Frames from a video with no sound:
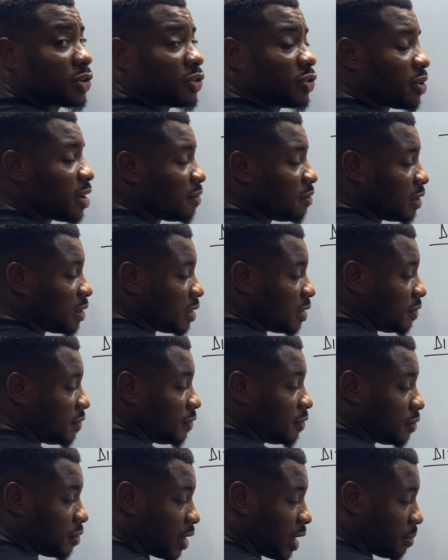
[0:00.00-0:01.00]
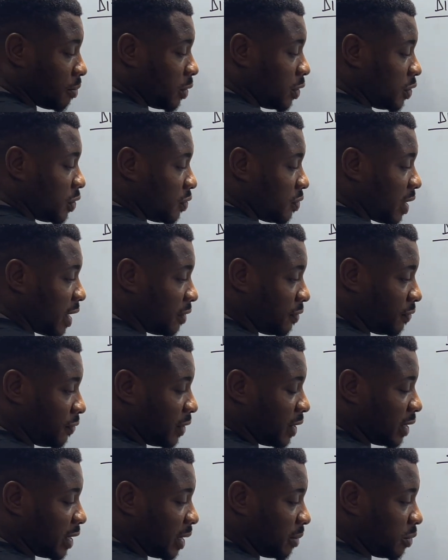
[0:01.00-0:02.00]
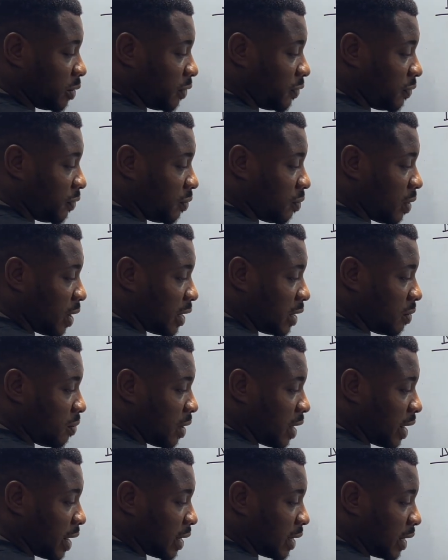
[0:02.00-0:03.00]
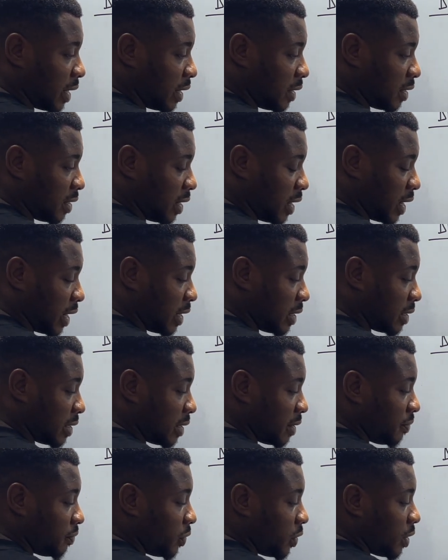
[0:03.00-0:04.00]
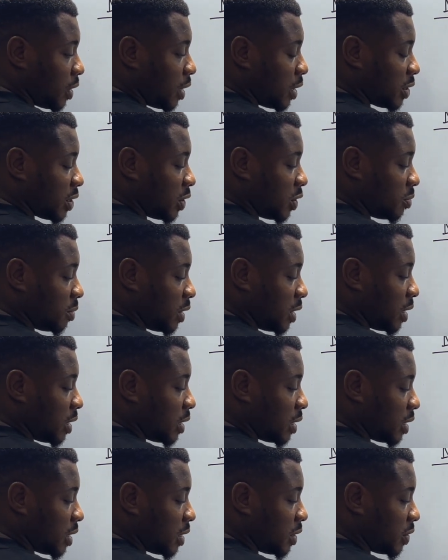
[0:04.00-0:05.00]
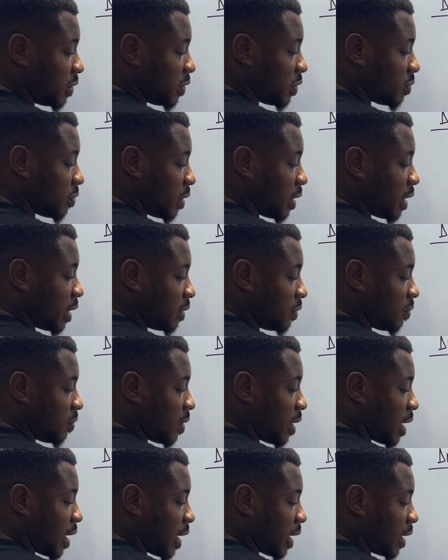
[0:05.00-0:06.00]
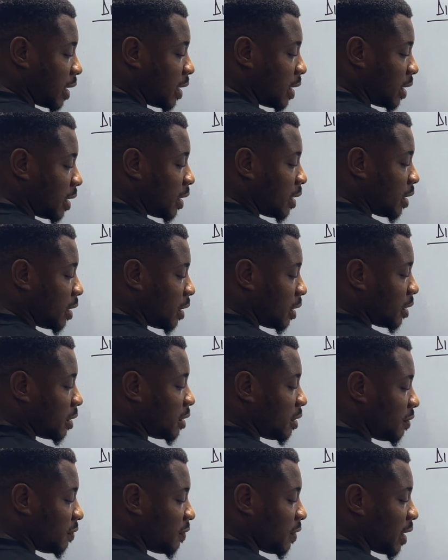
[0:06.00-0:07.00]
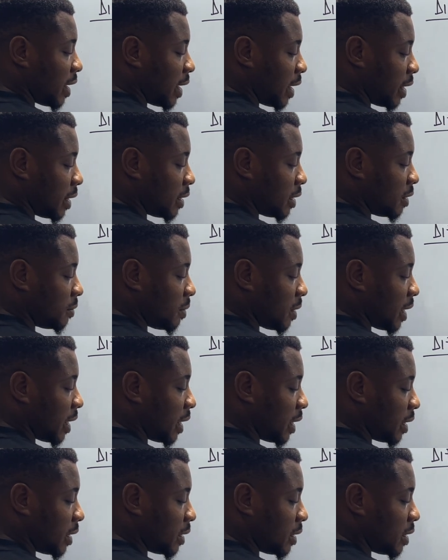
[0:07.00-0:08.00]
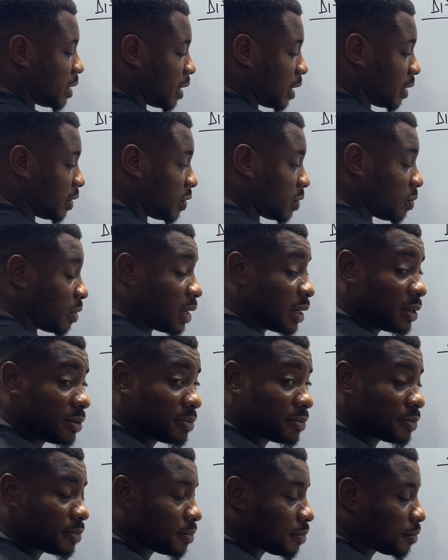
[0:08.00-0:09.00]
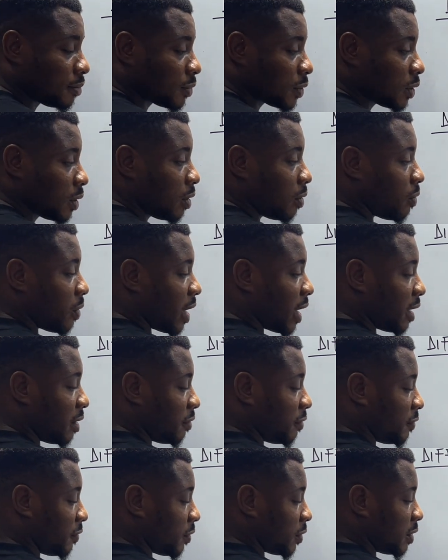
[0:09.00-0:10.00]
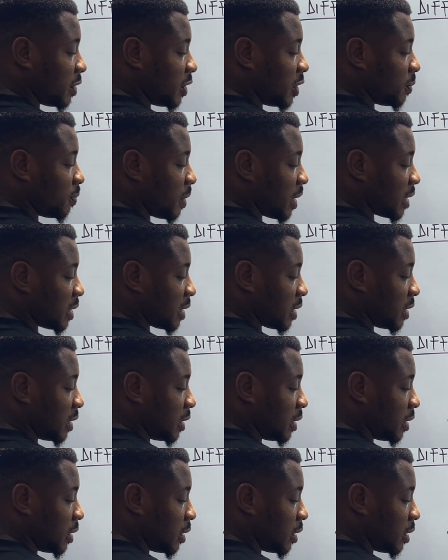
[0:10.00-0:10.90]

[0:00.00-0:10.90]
derivative, I'm going to write in terms of what the y and the x is going to be the squared y divided by the x squared. Y for this pattern,